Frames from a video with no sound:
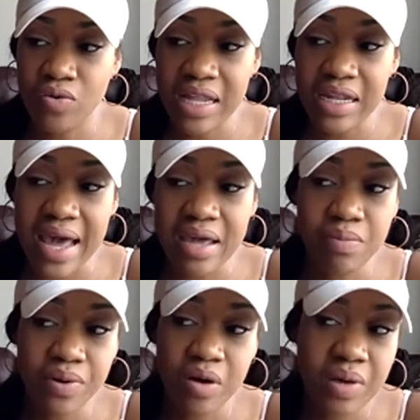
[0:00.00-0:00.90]
that light
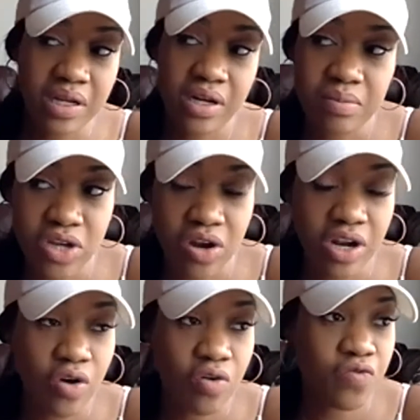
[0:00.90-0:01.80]
bulb ended up turning
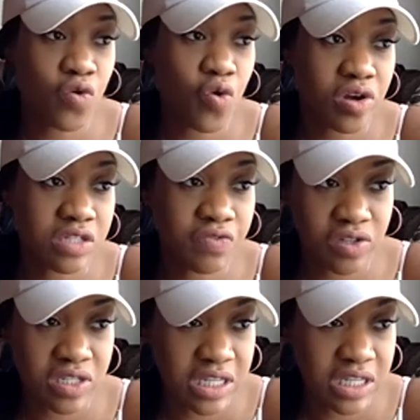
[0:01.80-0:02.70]
on for us
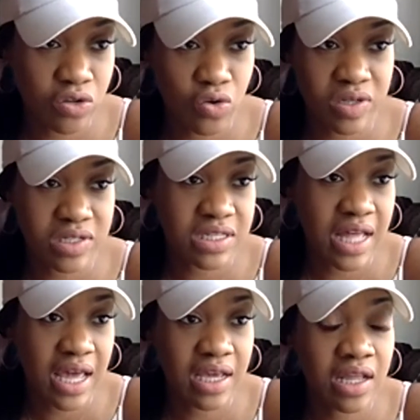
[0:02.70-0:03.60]
versus Illinois
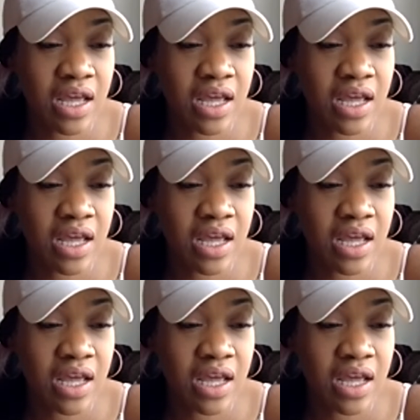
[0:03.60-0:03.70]
State.